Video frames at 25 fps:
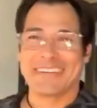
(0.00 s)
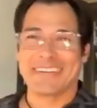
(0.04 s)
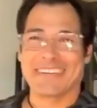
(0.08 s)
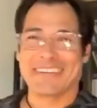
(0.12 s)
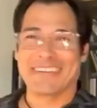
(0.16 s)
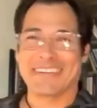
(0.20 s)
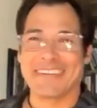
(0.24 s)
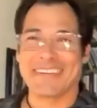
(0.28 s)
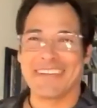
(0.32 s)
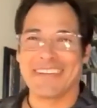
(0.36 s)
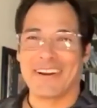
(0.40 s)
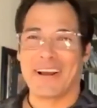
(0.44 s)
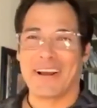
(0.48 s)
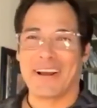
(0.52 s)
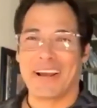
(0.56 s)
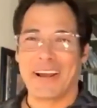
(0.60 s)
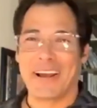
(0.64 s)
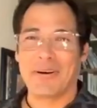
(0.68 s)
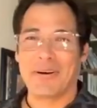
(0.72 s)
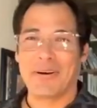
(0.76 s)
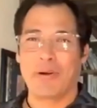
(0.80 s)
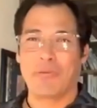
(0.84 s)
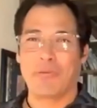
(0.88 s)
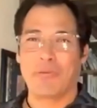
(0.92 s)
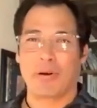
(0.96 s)

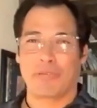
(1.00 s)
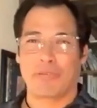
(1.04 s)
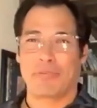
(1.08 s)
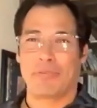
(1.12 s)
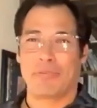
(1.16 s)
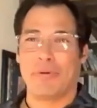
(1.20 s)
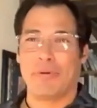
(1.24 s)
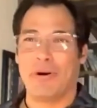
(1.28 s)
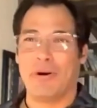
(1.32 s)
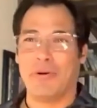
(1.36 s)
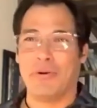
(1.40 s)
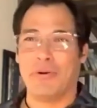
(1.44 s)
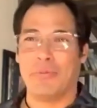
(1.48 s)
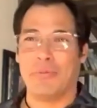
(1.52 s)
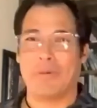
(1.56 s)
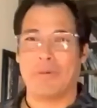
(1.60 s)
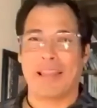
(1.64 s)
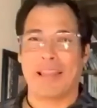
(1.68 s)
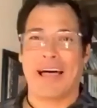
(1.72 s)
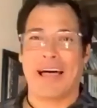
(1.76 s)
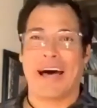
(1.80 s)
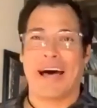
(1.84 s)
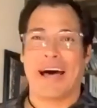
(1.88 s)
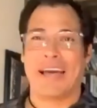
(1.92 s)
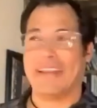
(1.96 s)
I work from home a
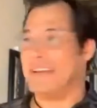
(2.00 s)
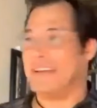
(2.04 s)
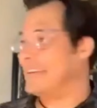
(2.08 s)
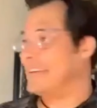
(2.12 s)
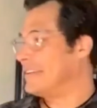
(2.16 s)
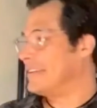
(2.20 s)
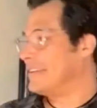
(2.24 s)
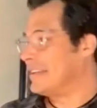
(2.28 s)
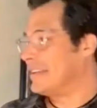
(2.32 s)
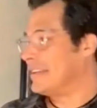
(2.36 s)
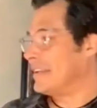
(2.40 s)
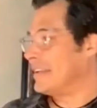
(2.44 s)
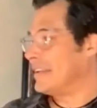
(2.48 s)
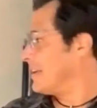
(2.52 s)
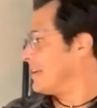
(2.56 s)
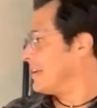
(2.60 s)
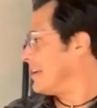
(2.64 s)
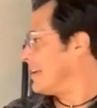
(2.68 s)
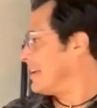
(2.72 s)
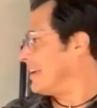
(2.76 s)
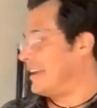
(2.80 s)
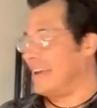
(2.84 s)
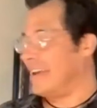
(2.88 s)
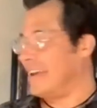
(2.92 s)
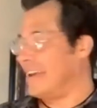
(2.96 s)
lot,
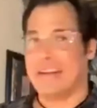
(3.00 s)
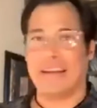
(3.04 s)
and